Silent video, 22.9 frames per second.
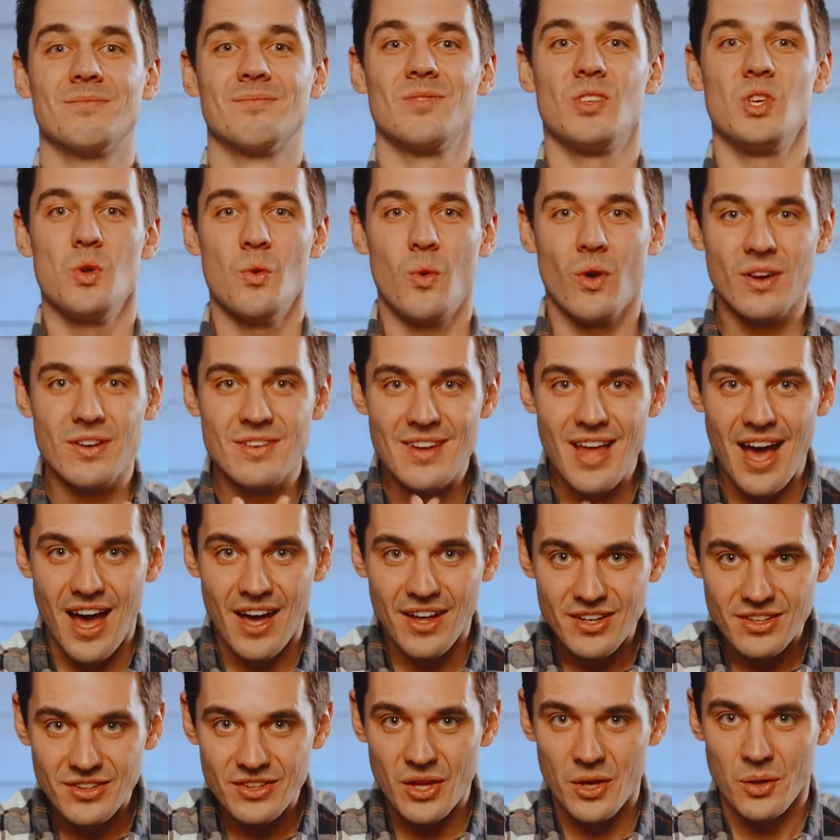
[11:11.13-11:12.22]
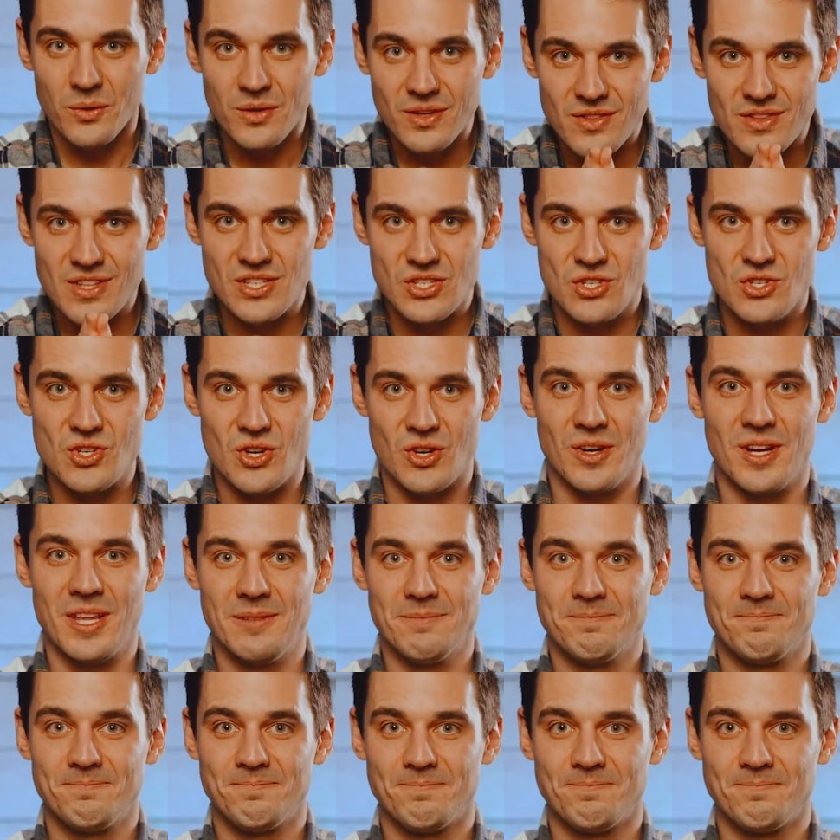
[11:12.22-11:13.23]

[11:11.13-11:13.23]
You are not alone in this journey.